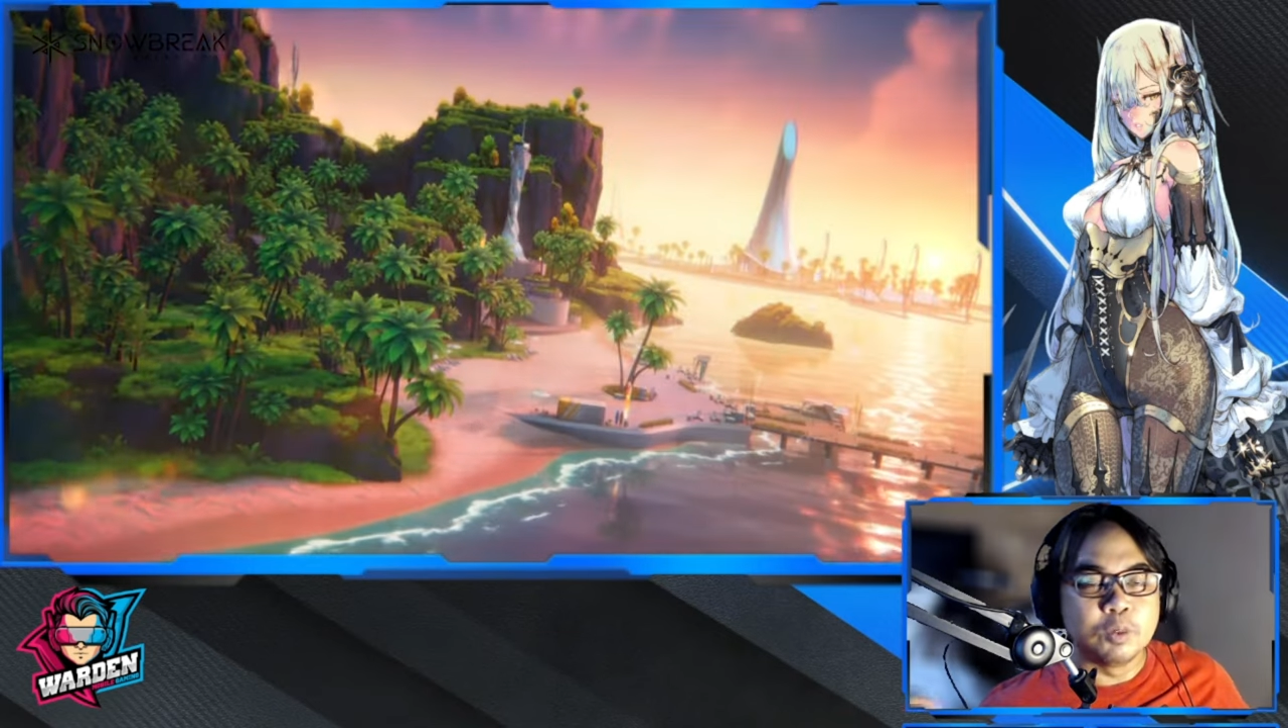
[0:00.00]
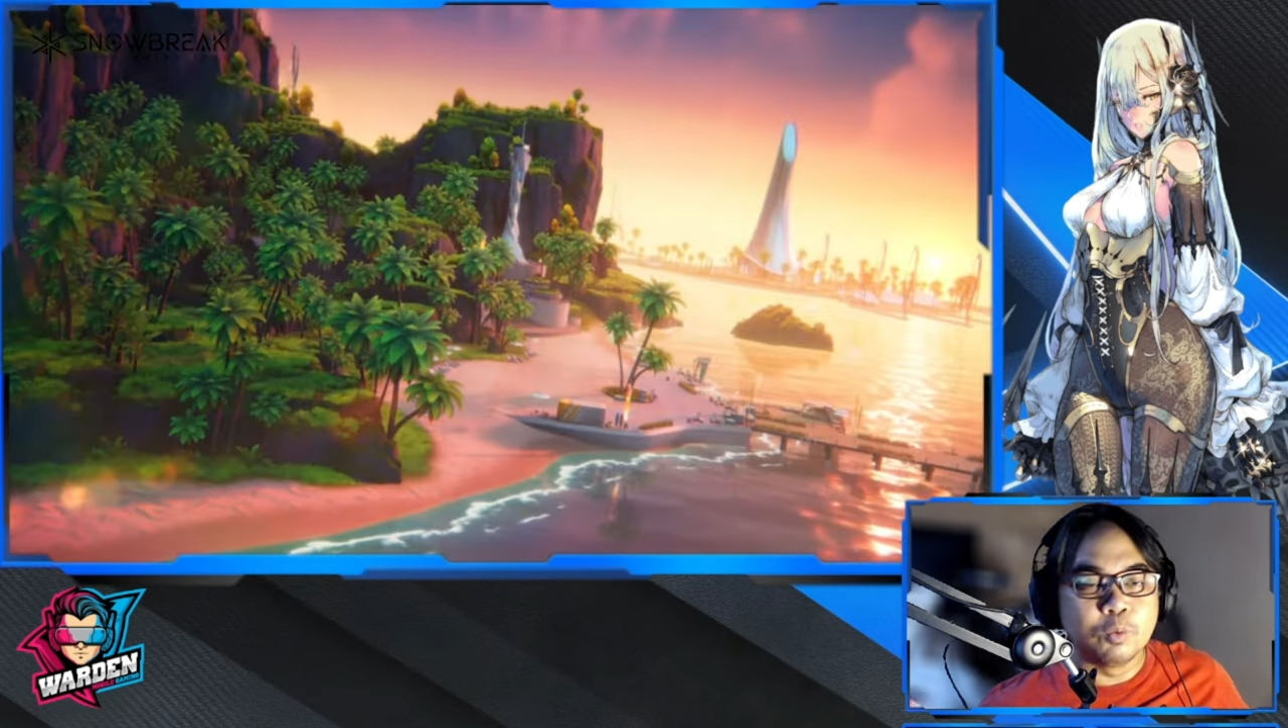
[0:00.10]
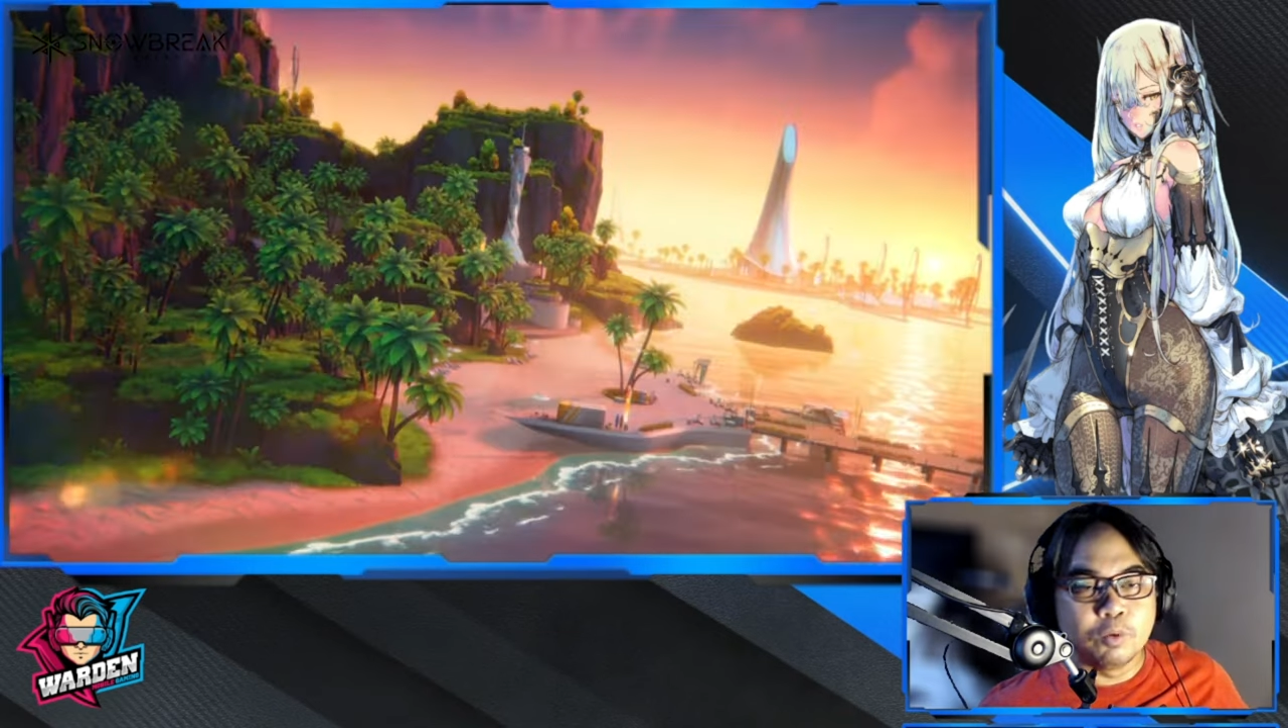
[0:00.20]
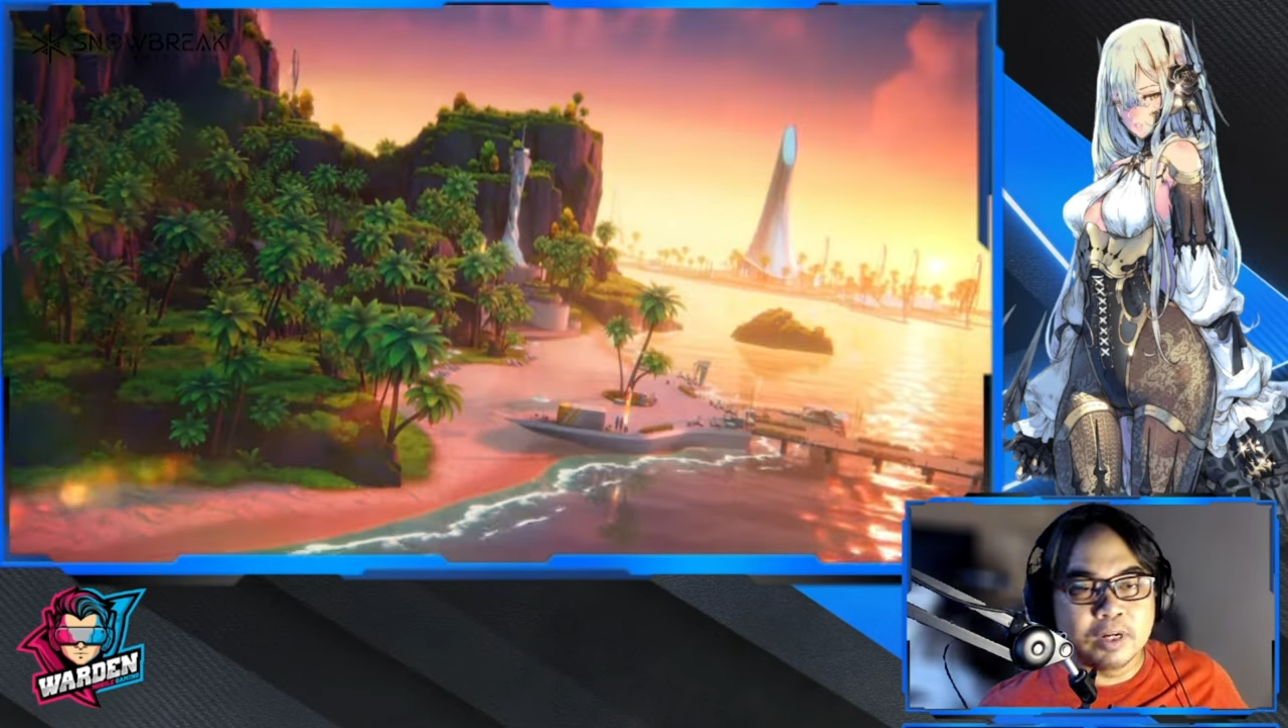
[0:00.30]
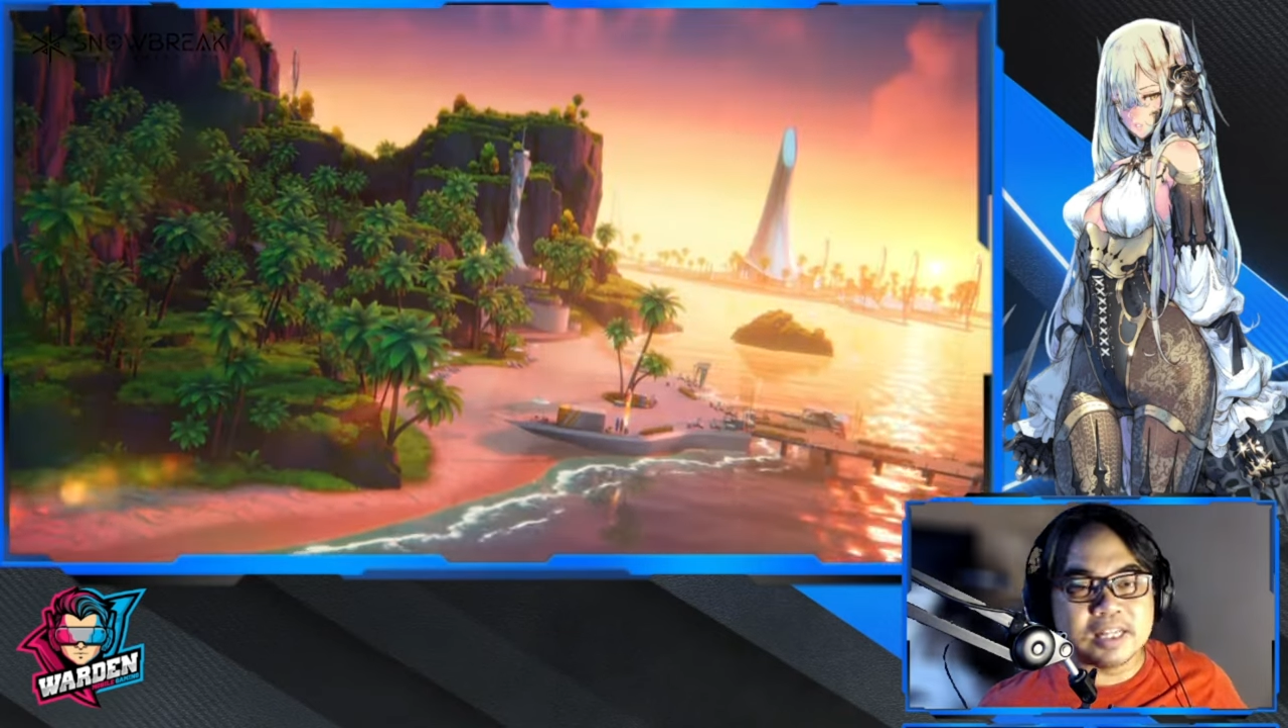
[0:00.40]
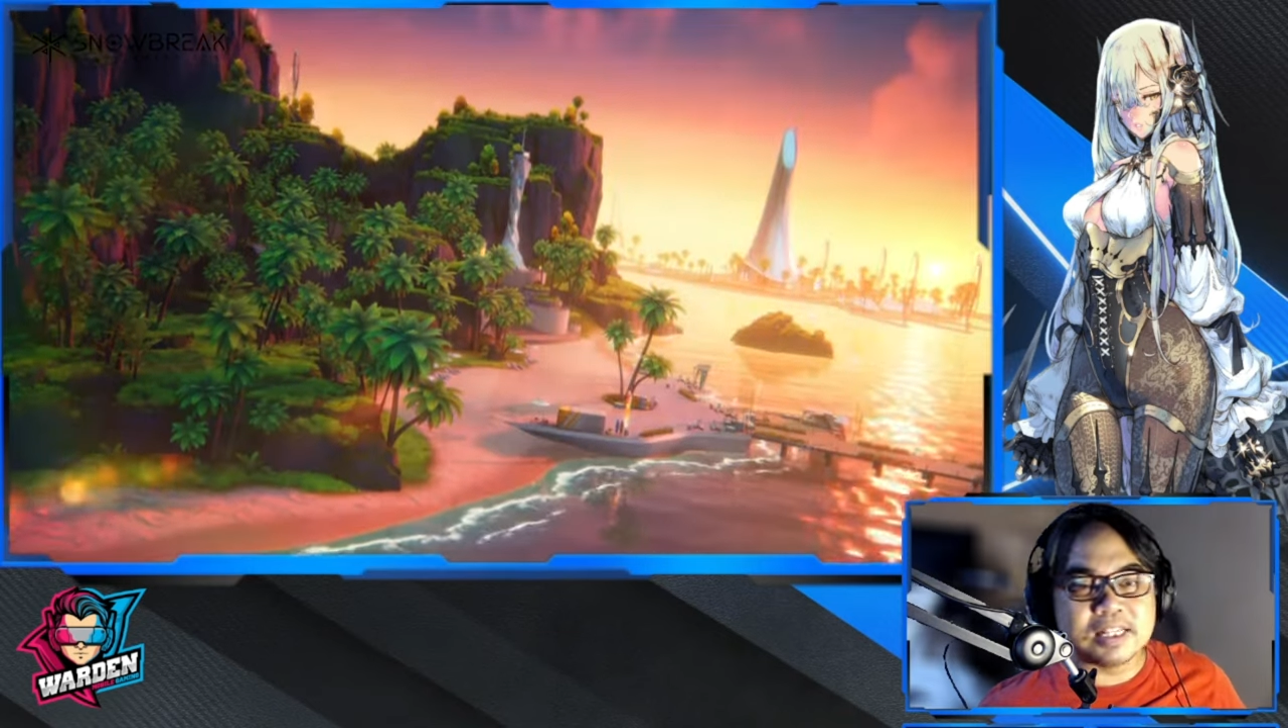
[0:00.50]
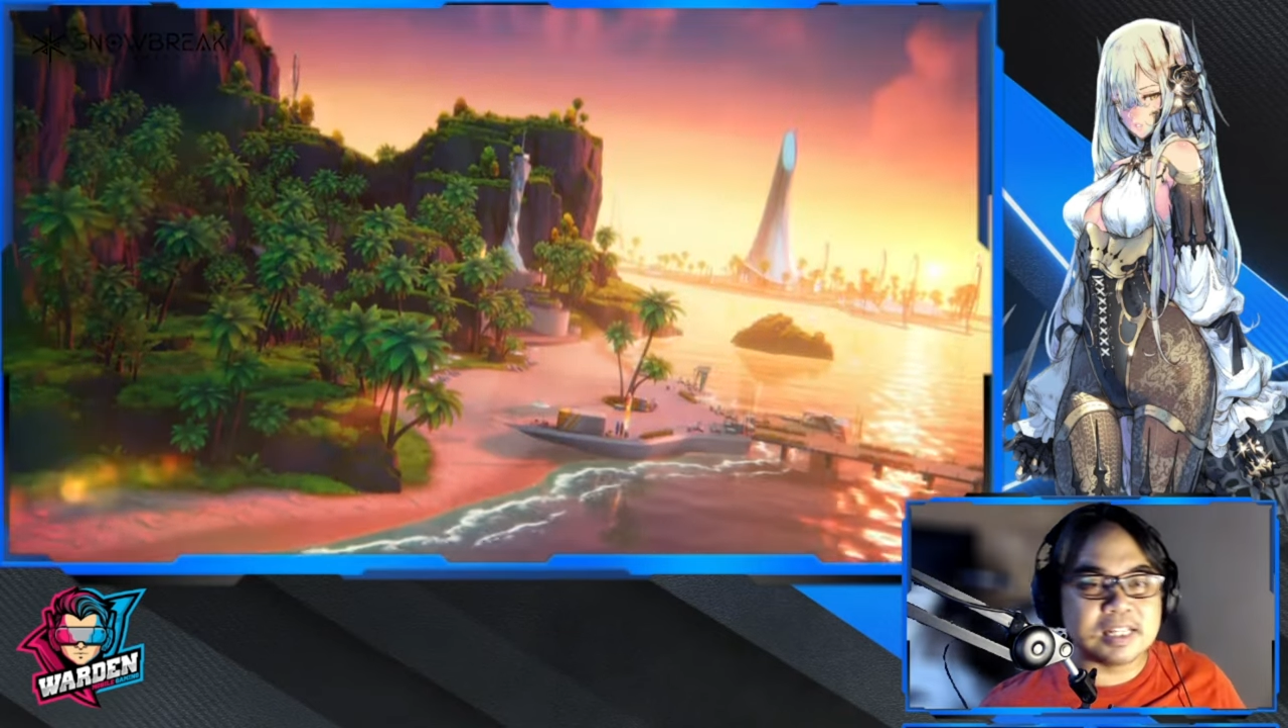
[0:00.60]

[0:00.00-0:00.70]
was